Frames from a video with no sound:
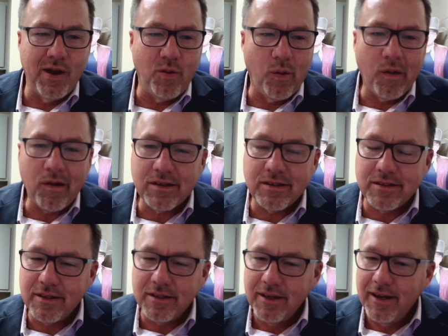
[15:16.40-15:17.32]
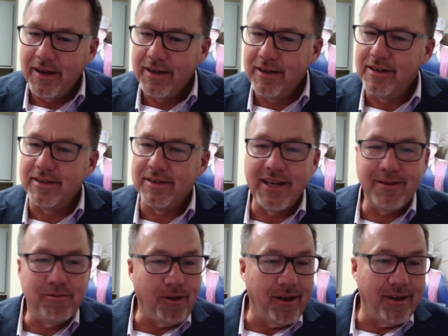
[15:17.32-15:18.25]
when it works, you just
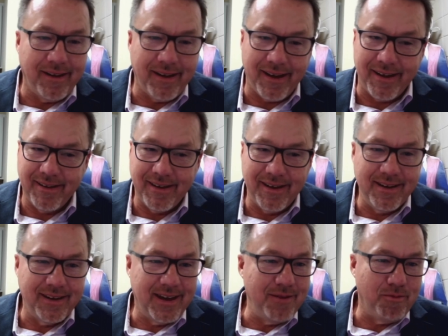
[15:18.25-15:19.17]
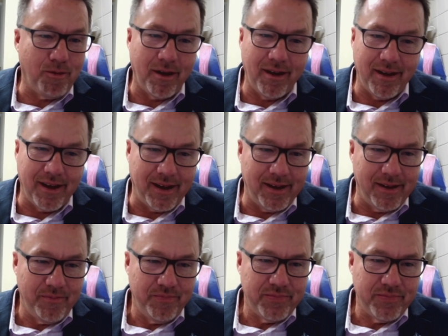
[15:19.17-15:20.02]
keep running it and you keep running it.